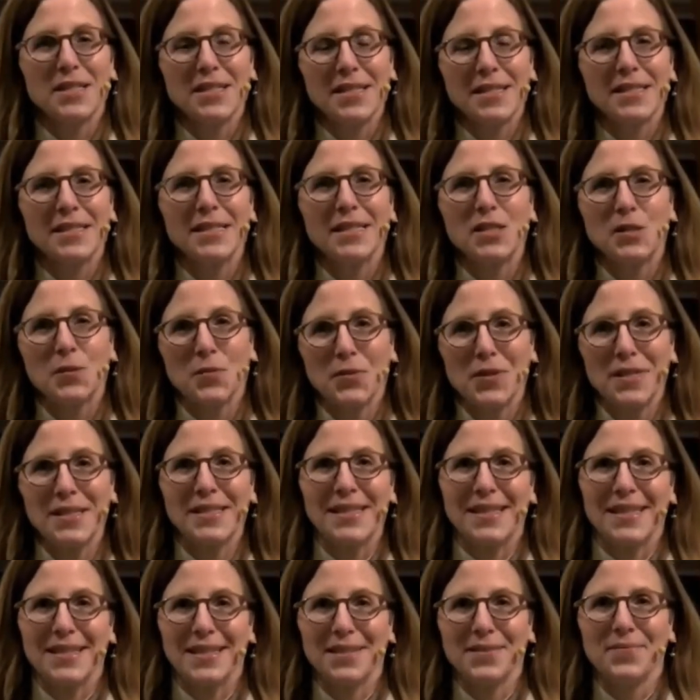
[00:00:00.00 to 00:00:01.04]
is
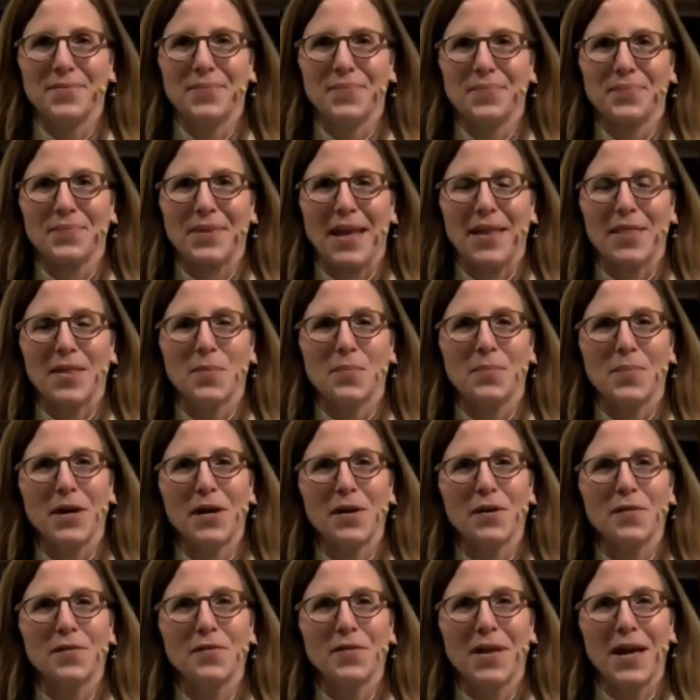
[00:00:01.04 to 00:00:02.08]
risen and the
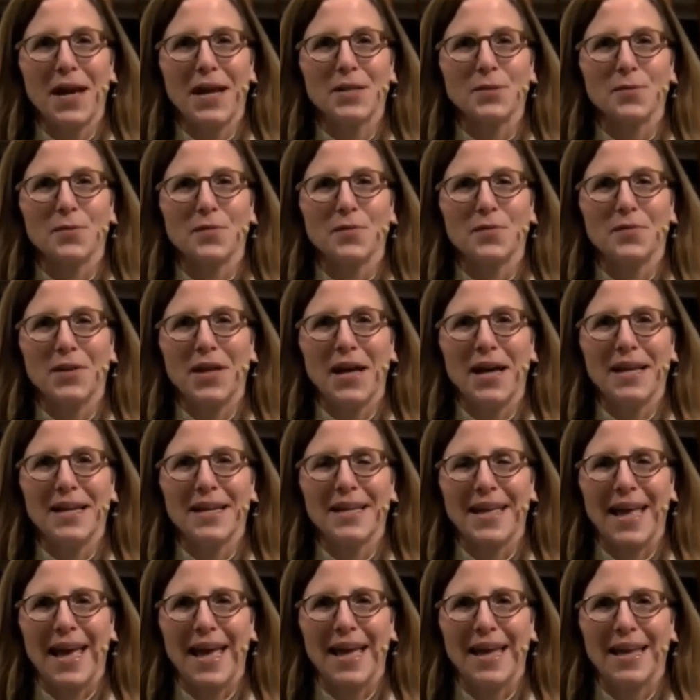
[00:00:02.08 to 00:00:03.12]
butterflies will fly
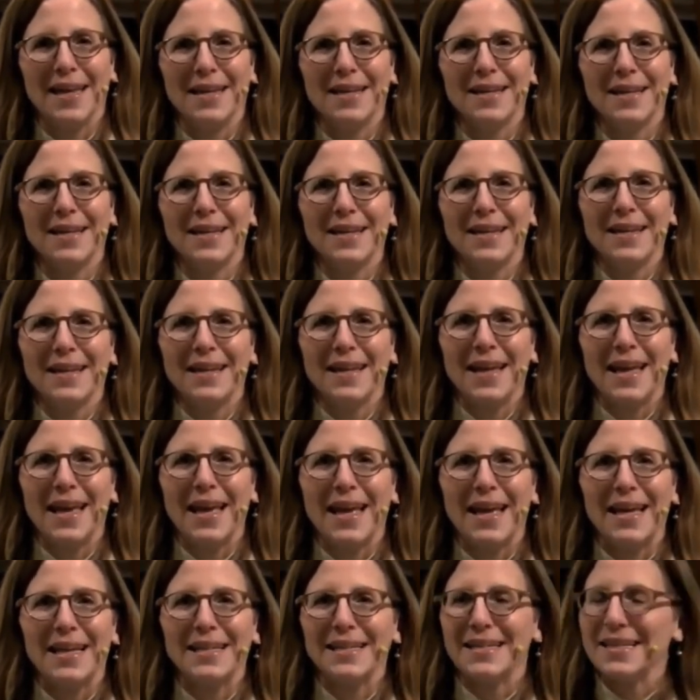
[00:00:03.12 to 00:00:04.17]
again
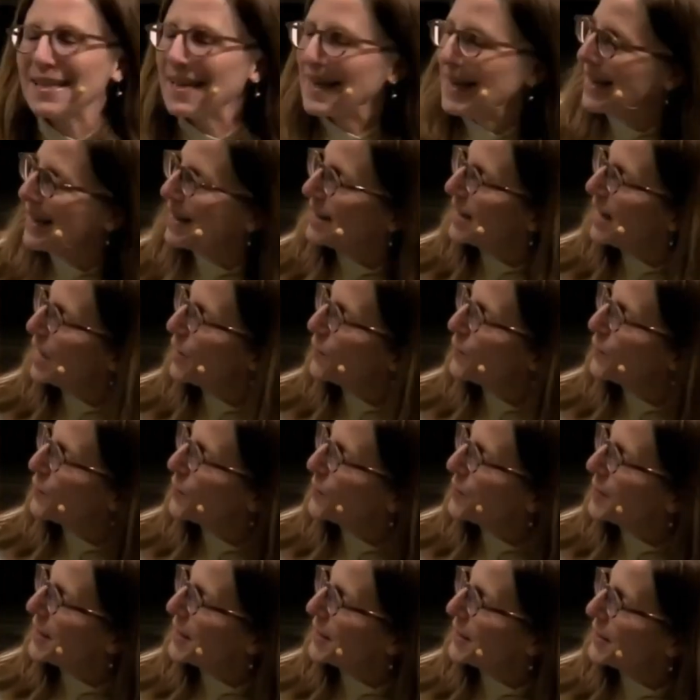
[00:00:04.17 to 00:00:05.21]
and uh, life will
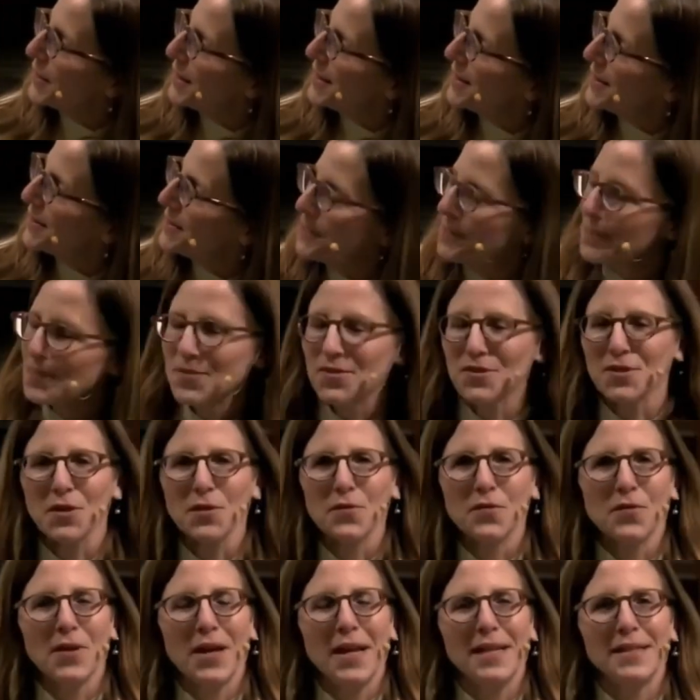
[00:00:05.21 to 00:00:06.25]
be good. So,
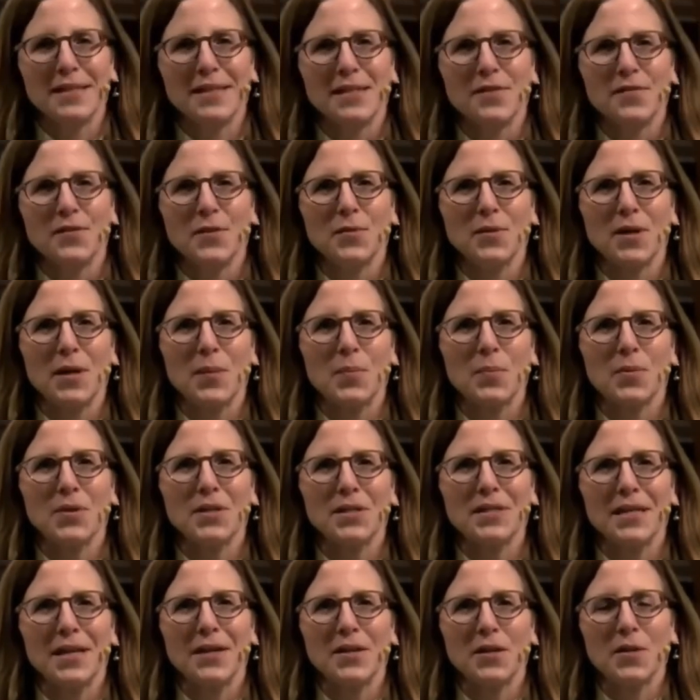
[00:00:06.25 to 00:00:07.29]
friends, if you want to print
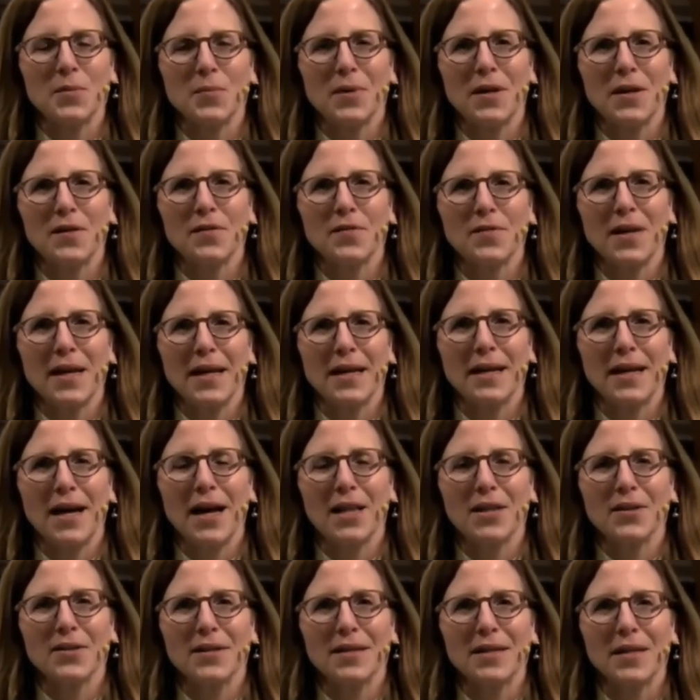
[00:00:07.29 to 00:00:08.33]
out your butterfly,
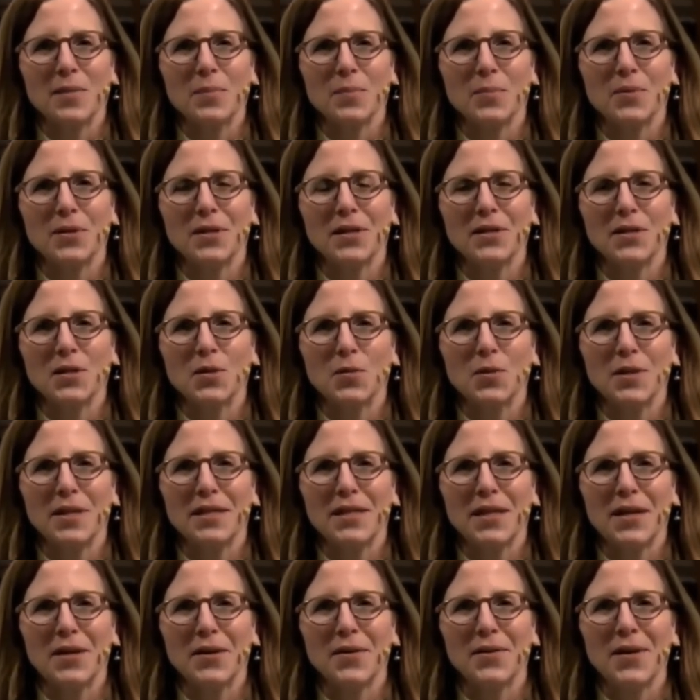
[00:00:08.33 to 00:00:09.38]
color it, and put it in your
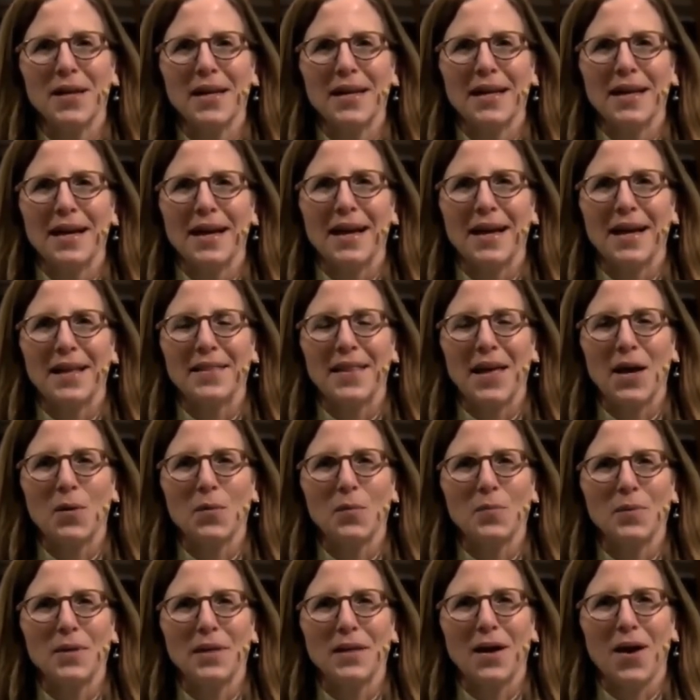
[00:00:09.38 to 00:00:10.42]
window, uh, that would
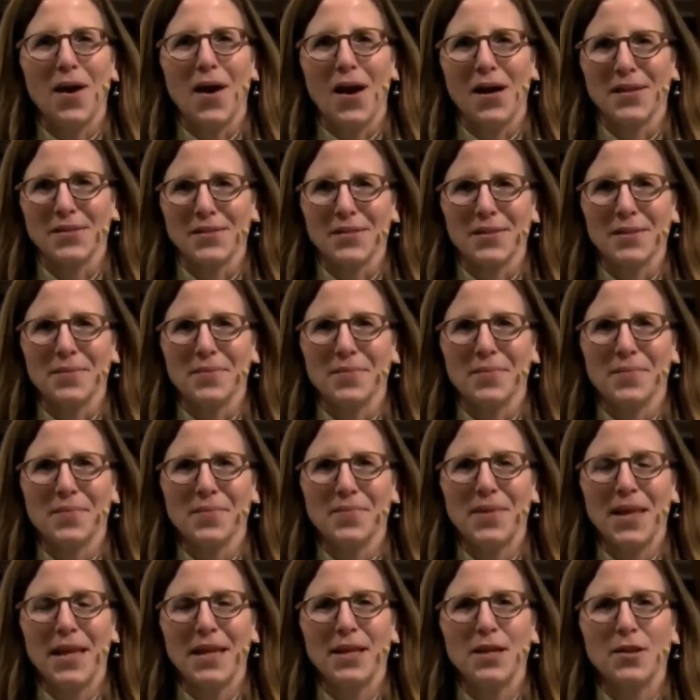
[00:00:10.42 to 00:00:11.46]
be awesome.
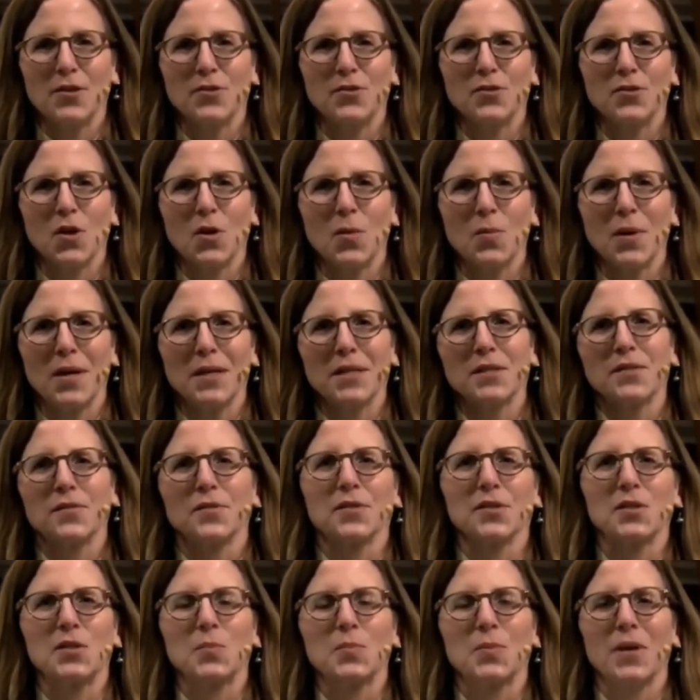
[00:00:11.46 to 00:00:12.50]
Thank you so much for
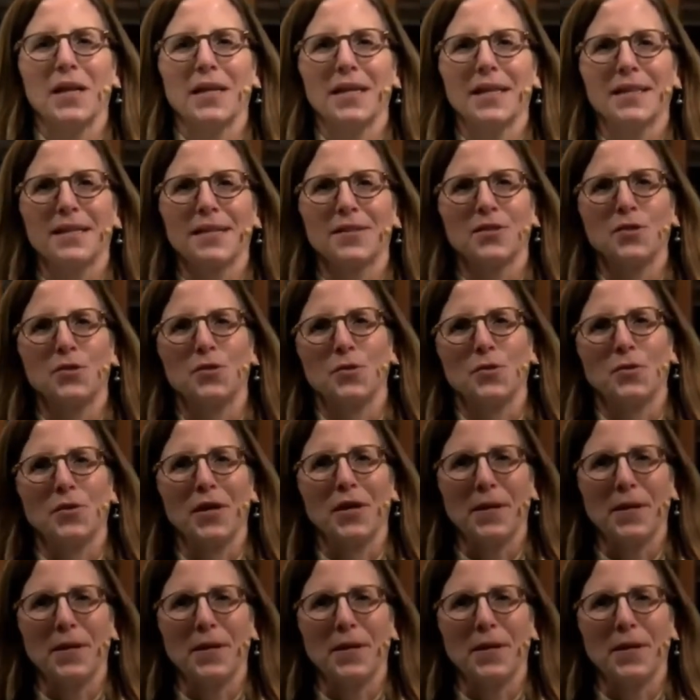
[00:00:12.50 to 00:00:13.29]
spreading this joy.